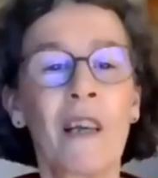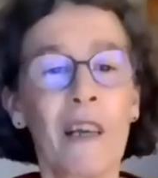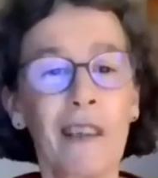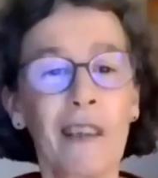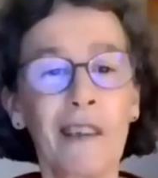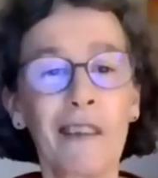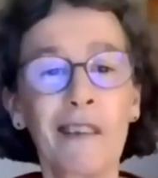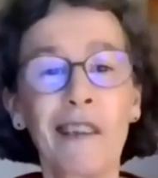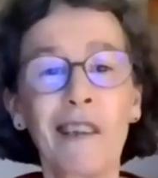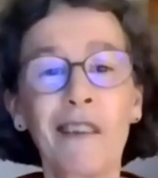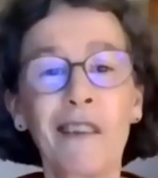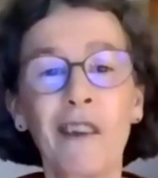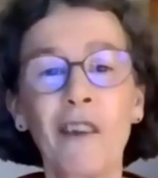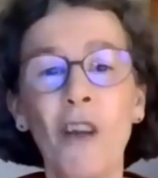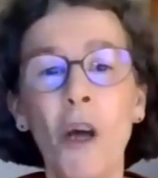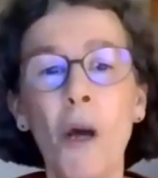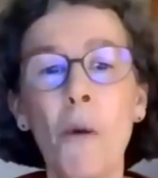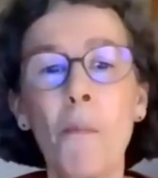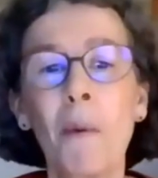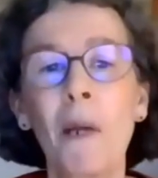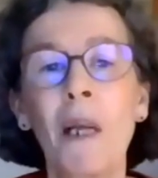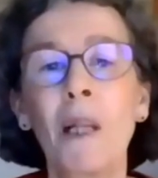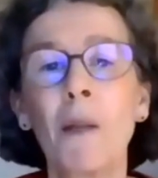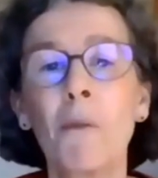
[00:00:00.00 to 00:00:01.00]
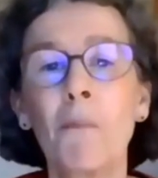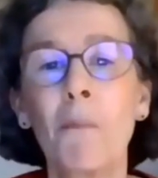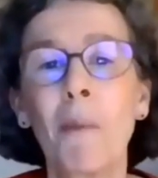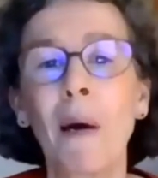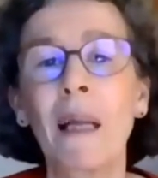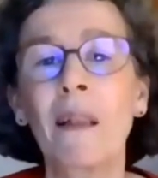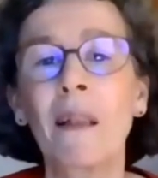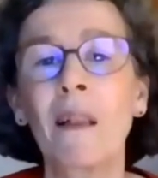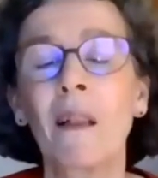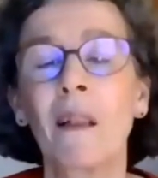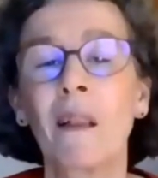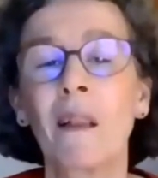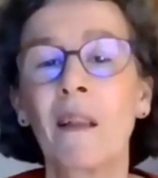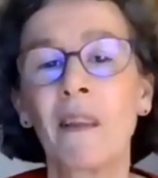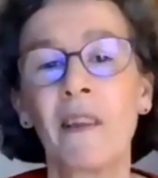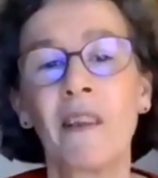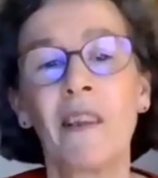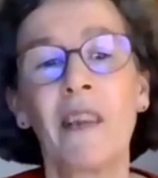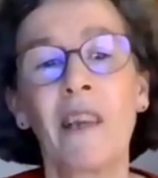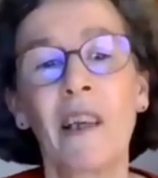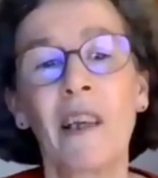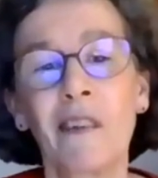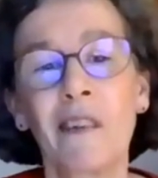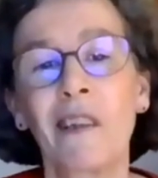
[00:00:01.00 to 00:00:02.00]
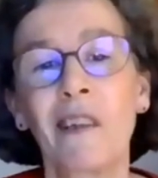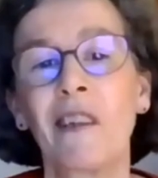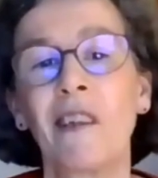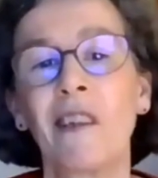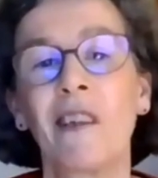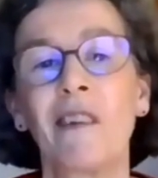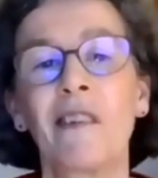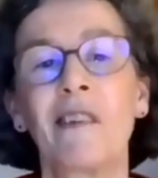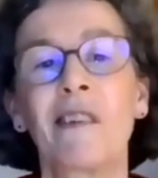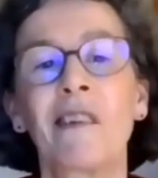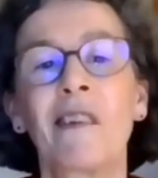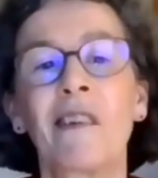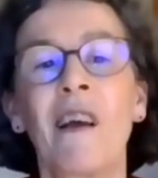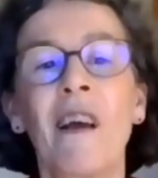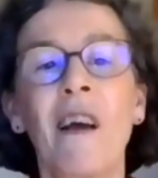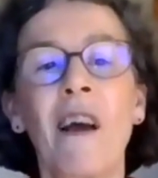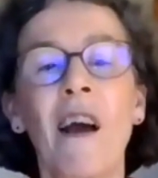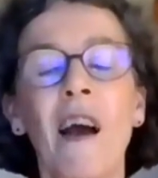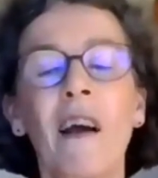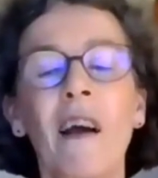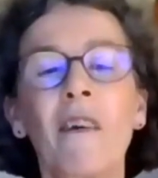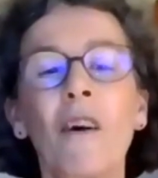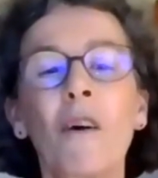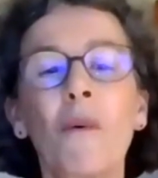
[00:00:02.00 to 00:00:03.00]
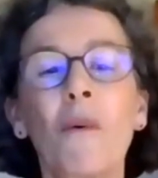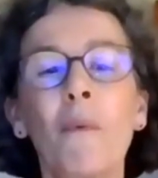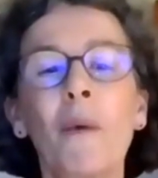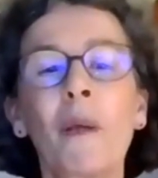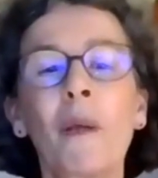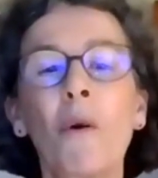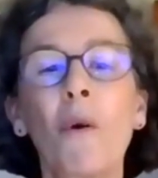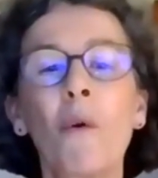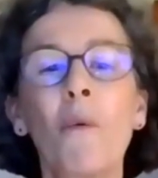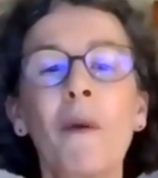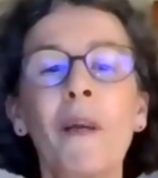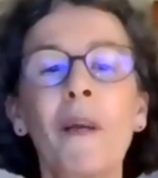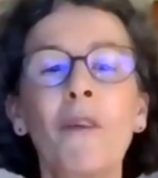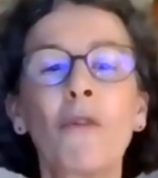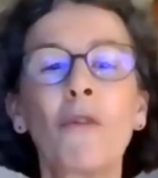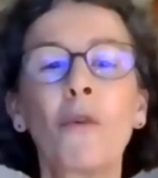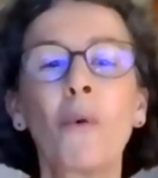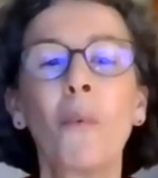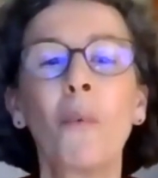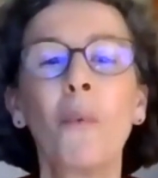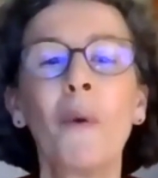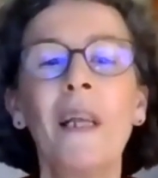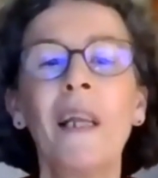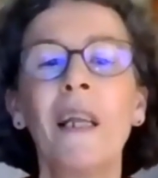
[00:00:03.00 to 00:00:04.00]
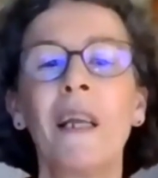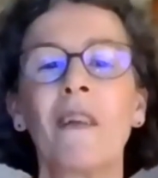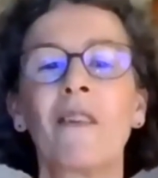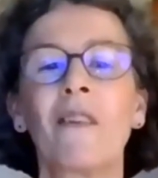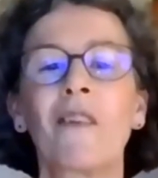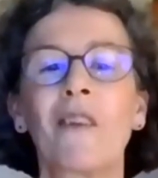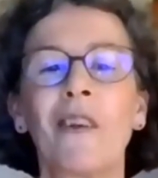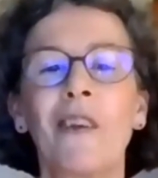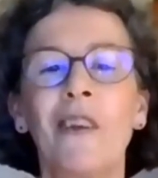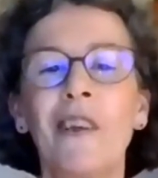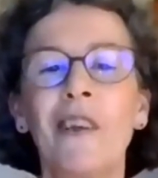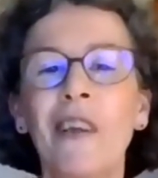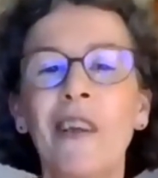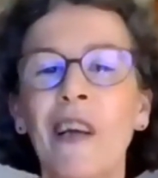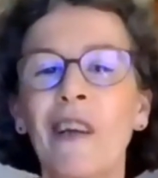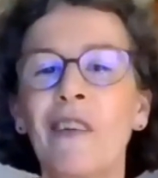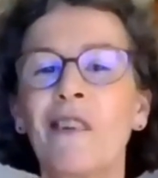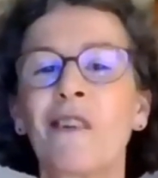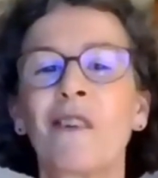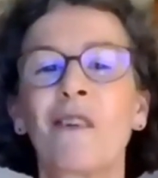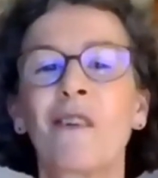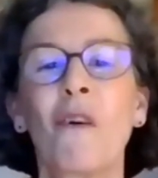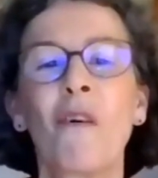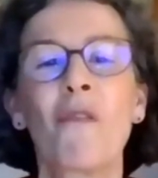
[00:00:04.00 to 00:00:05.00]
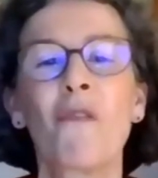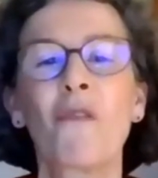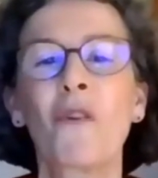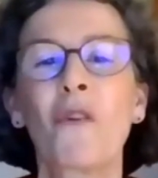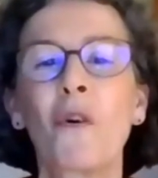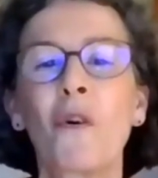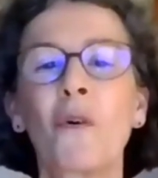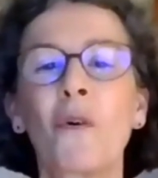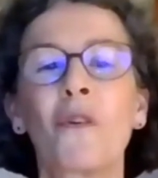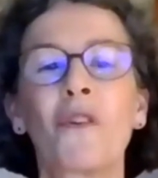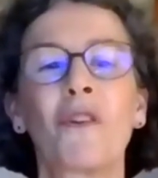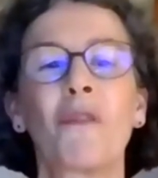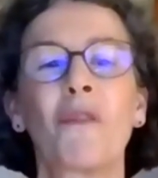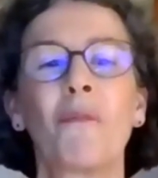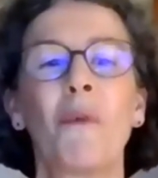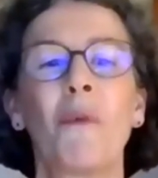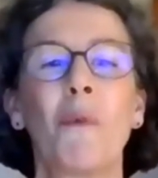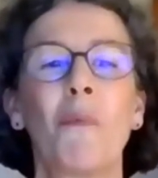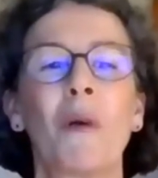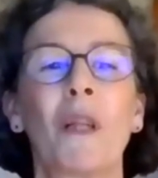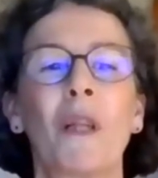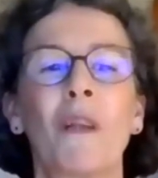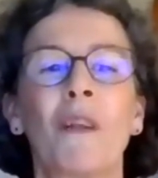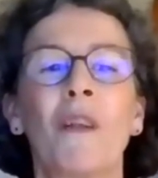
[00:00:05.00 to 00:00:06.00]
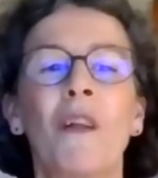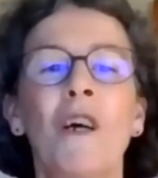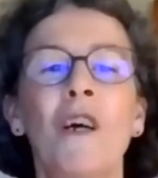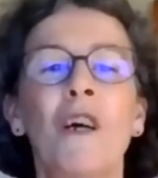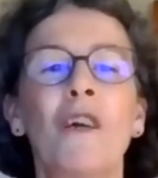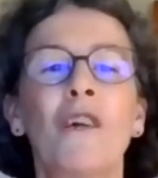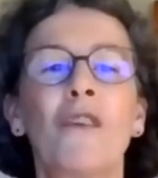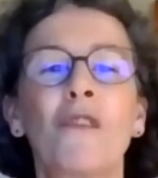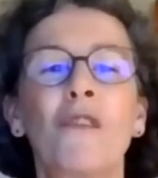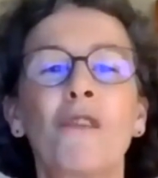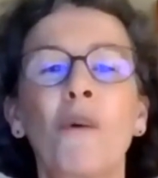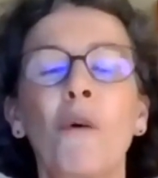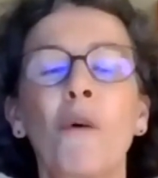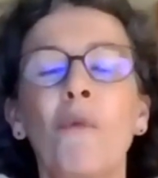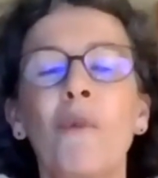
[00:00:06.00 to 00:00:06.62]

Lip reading: Is this an uphill battle? Yes, it is. And are we going to win it? Yes, of course we will. So